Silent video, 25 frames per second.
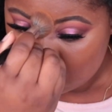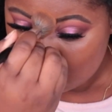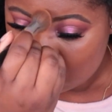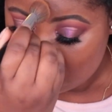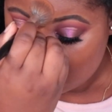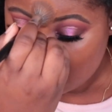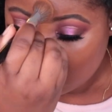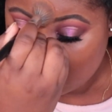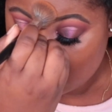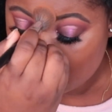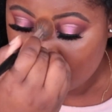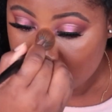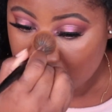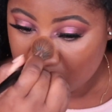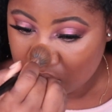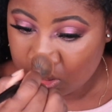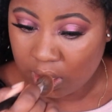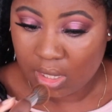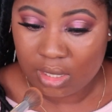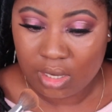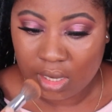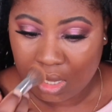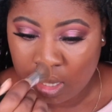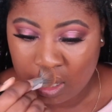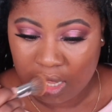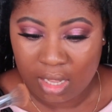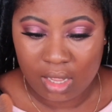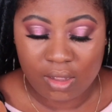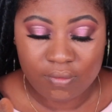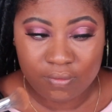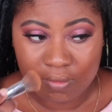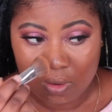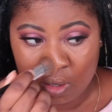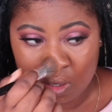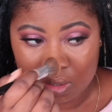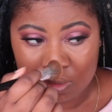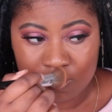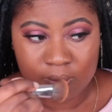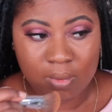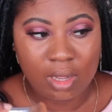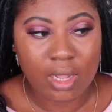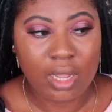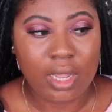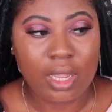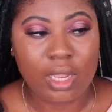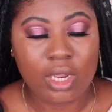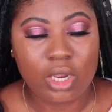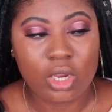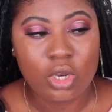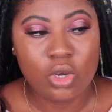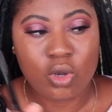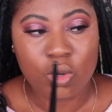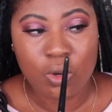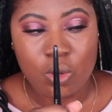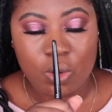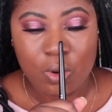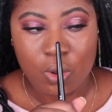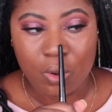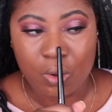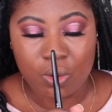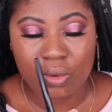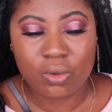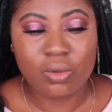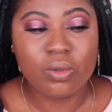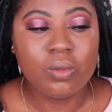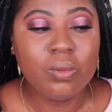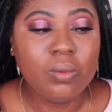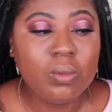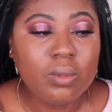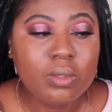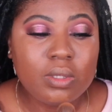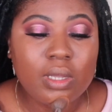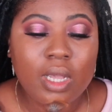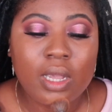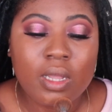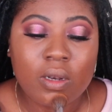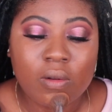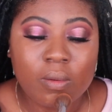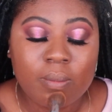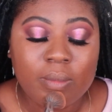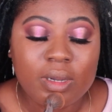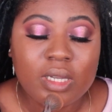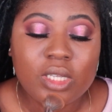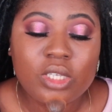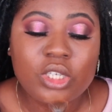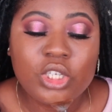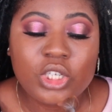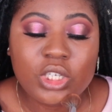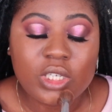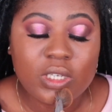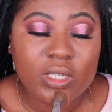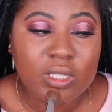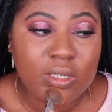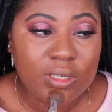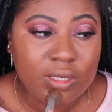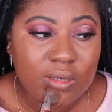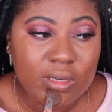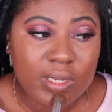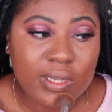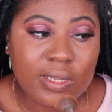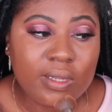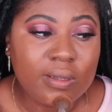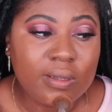That's the shade I have on my nose and on my chin.